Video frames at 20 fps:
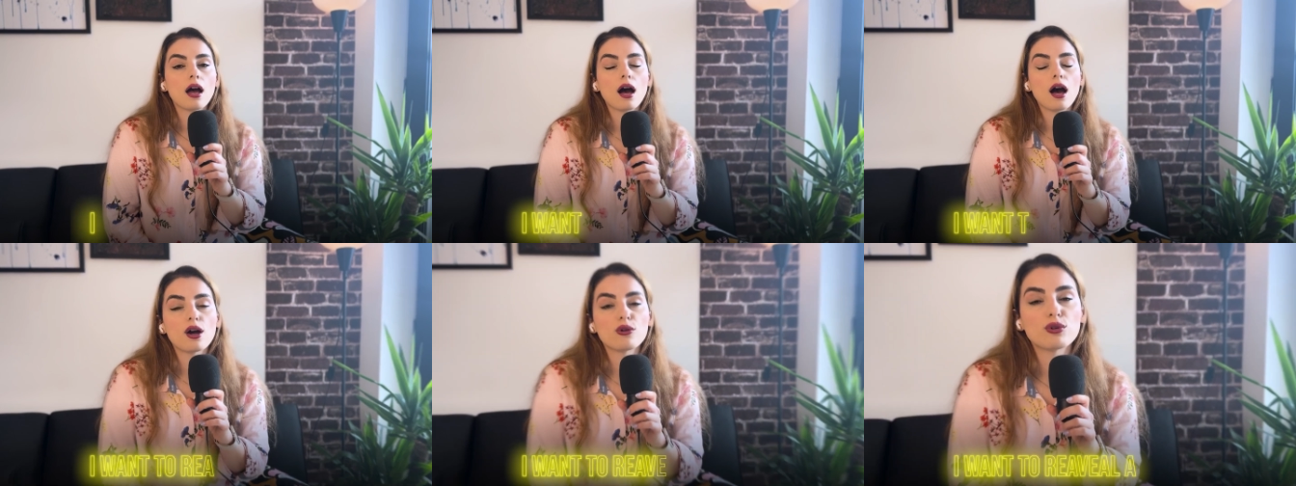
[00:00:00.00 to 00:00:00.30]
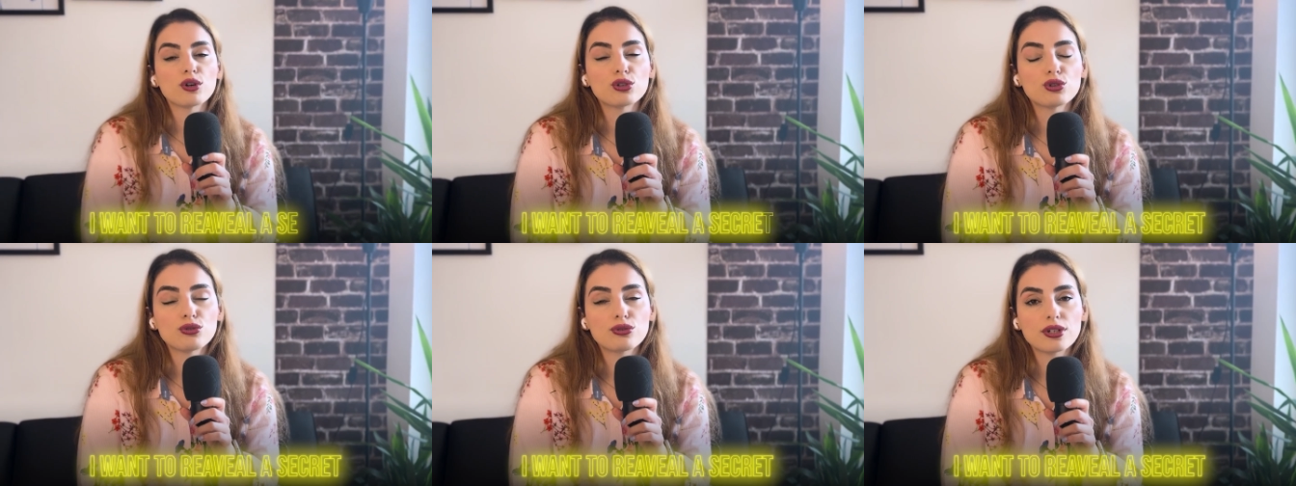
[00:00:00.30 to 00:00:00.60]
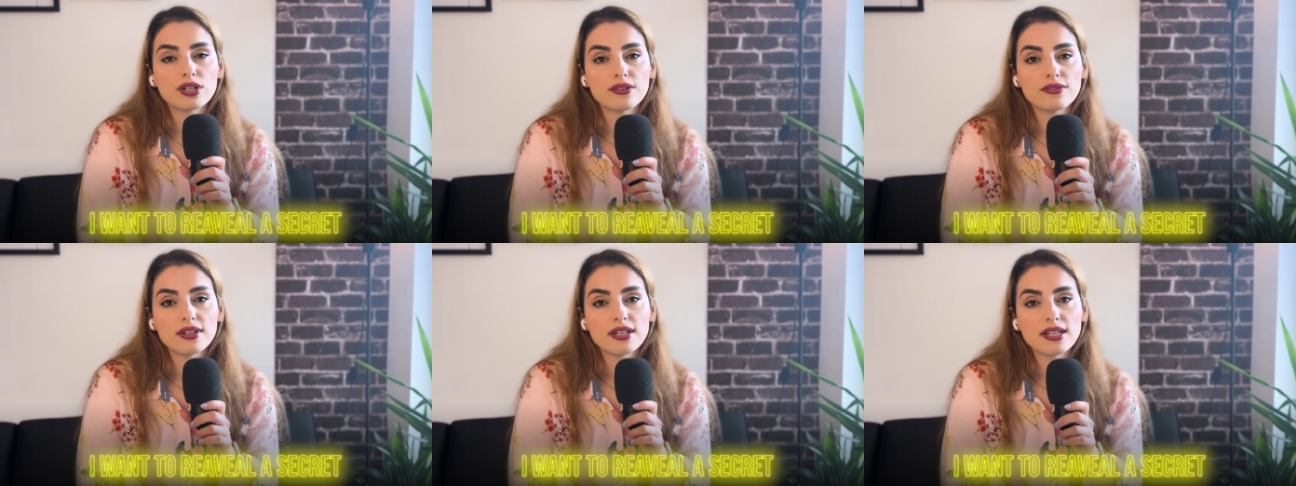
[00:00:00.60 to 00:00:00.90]
I want to
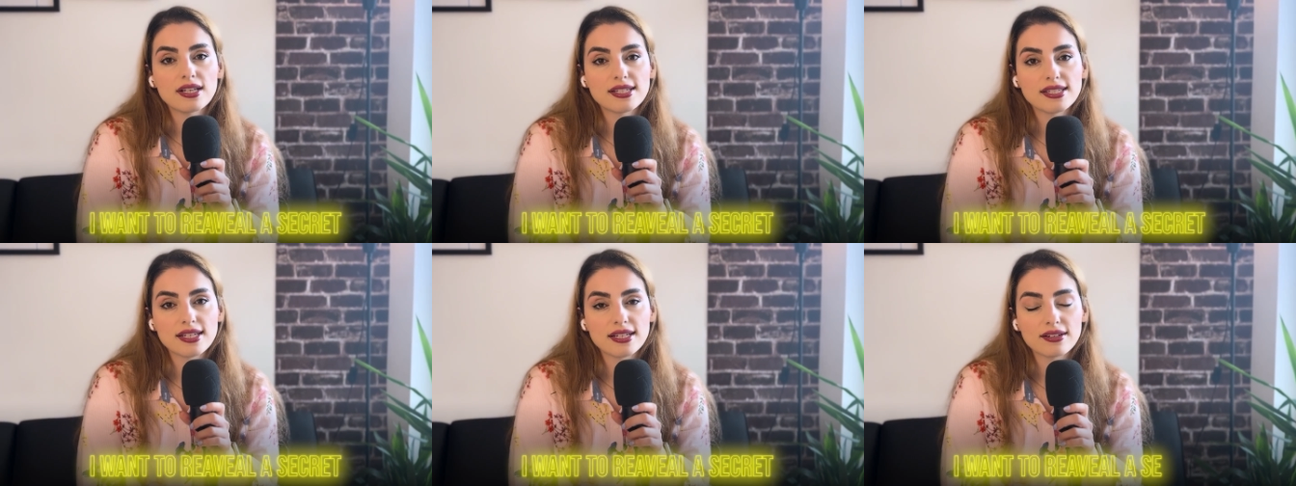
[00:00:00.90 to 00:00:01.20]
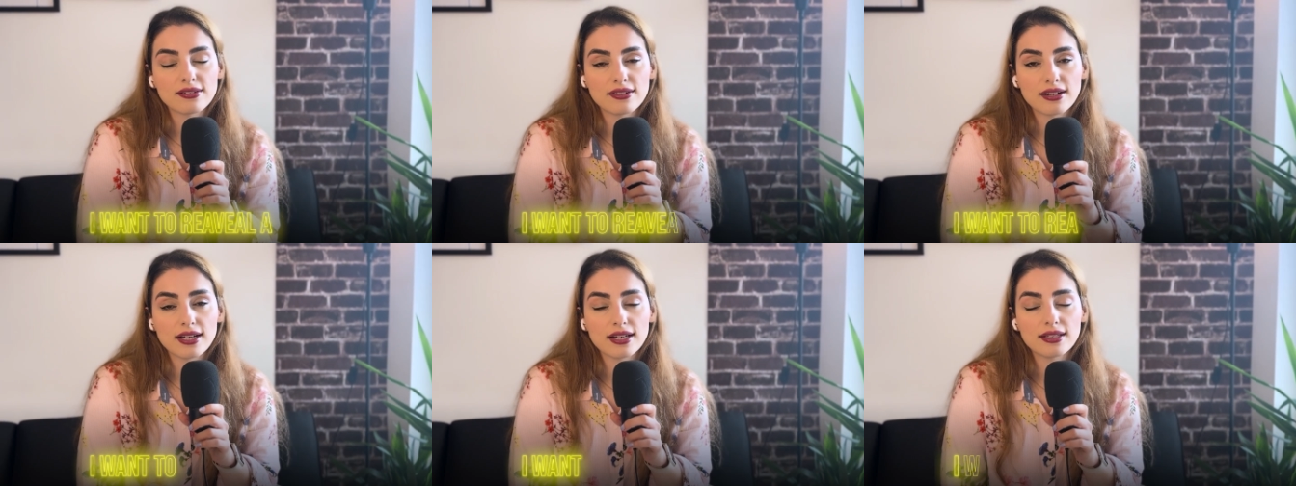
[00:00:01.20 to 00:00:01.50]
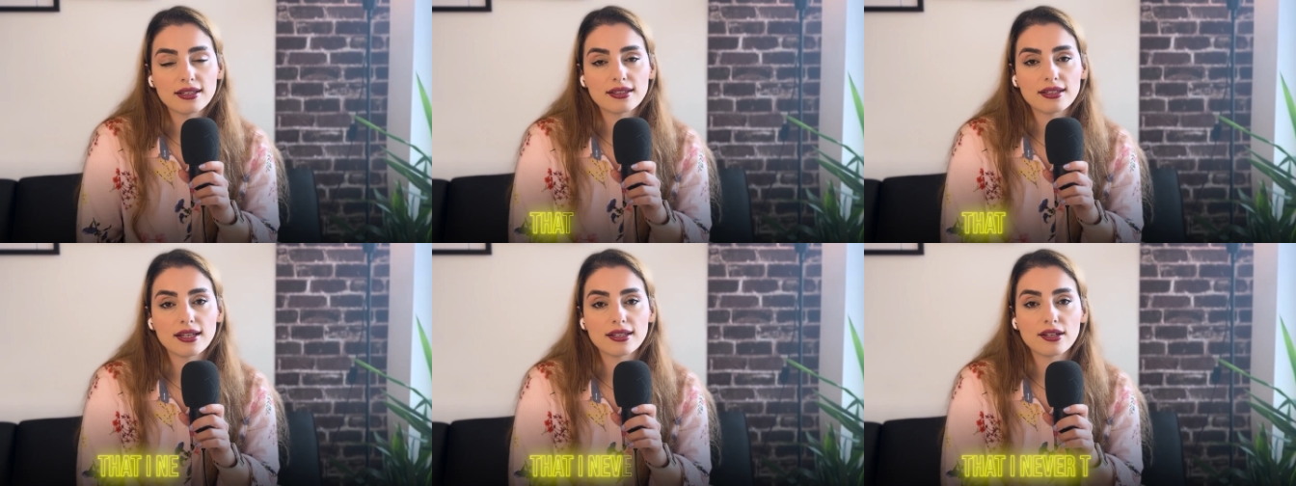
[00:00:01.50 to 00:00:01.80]
reveal a
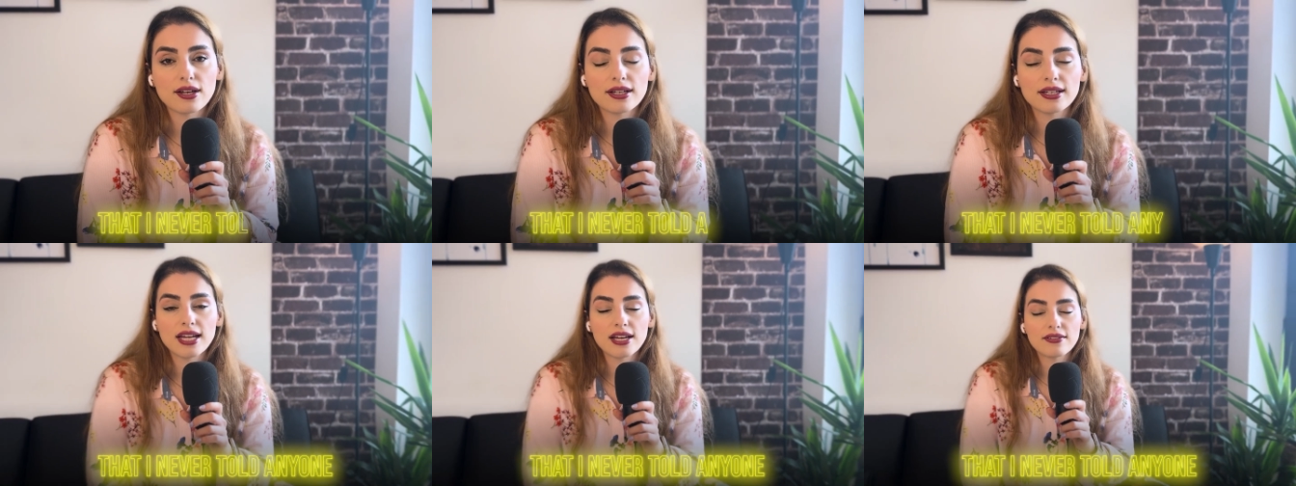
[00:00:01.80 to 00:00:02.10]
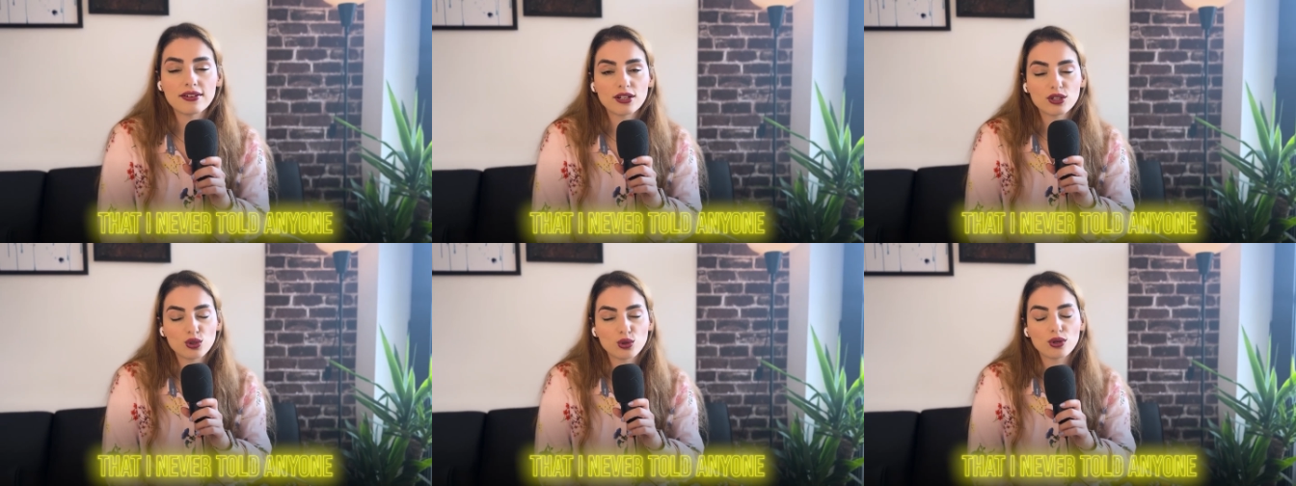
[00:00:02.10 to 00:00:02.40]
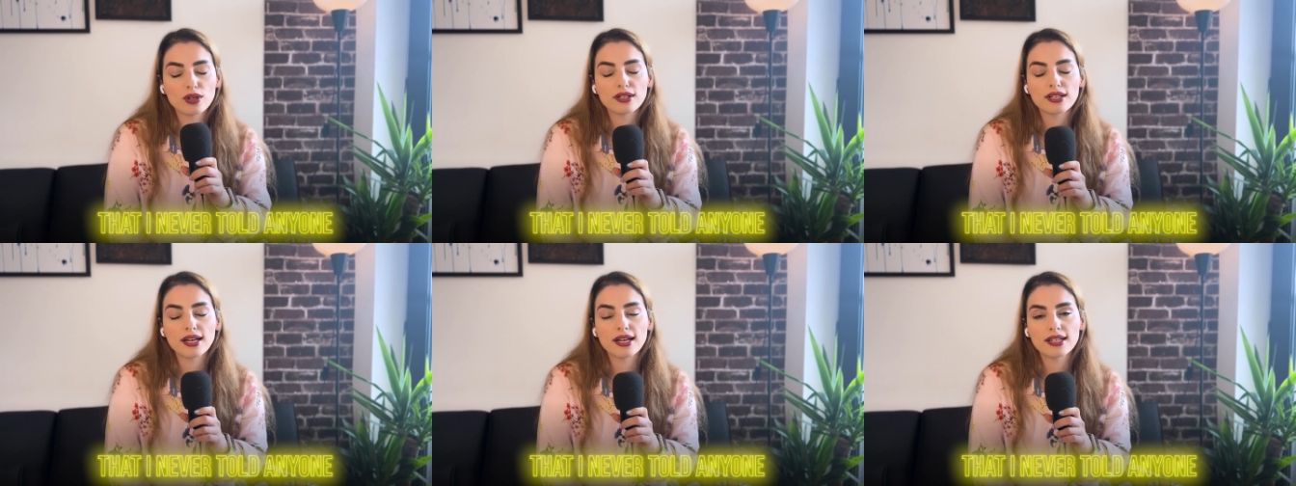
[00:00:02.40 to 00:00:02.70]
secret that I never
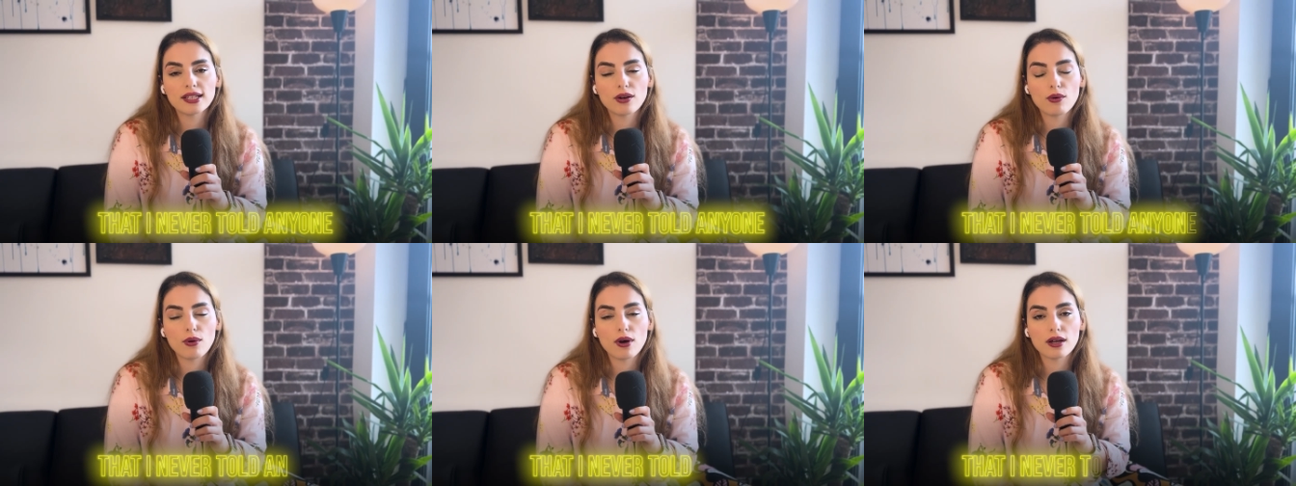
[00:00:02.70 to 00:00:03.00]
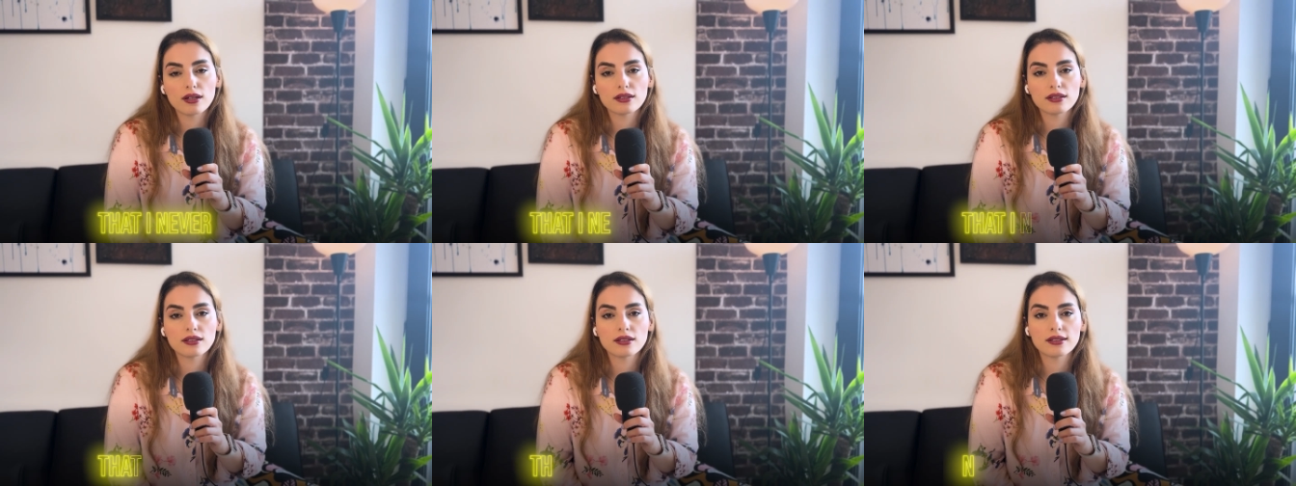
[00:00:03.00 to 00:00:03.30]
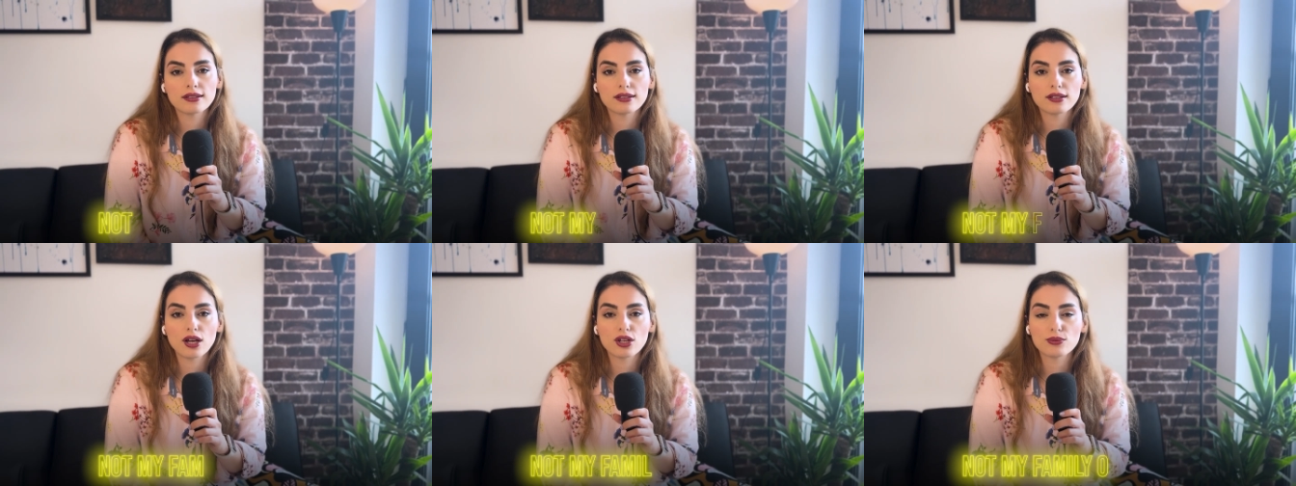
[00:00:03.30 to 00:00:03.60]
told anyone,
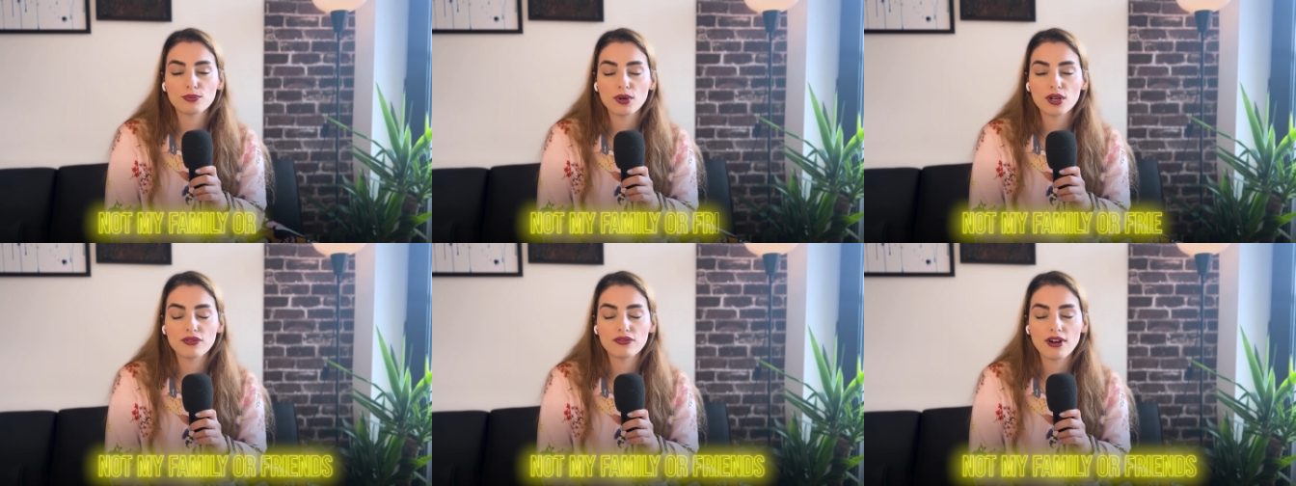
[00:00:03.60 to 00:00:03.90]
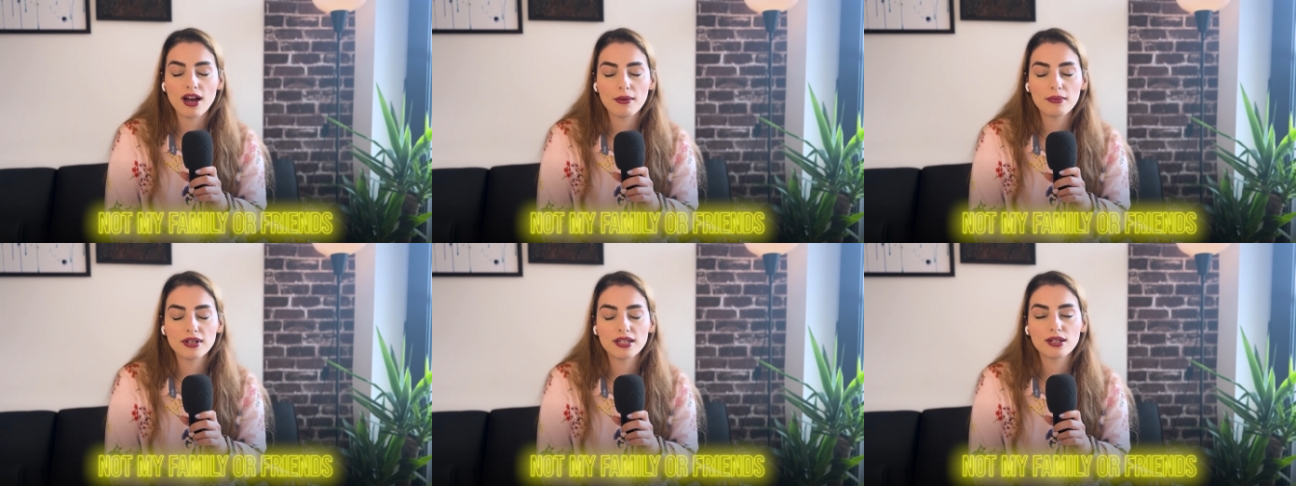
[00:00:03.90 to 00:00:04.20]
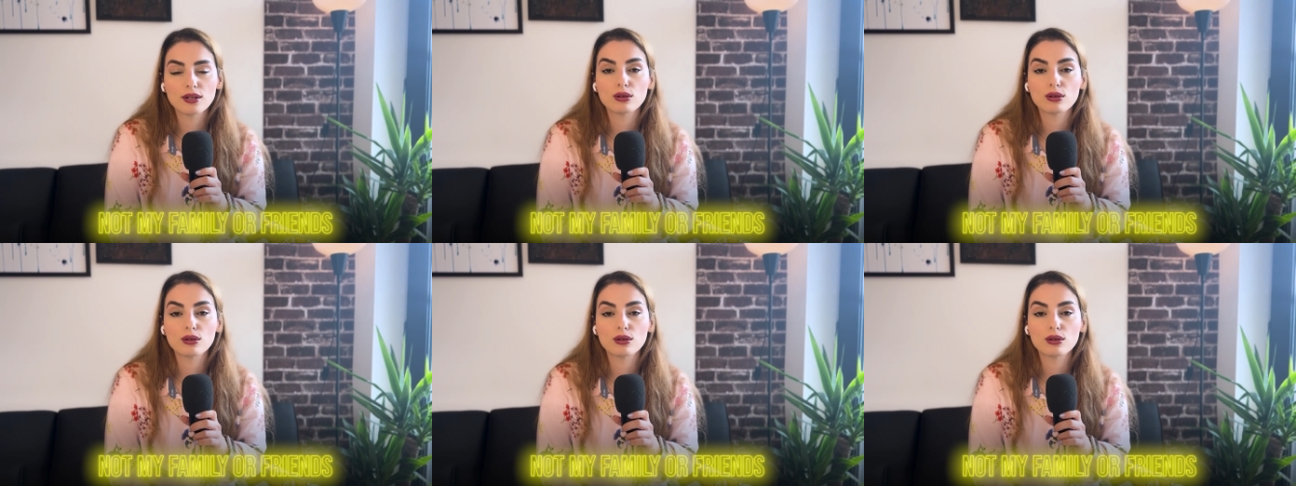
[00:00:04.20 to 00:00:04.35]
not my family or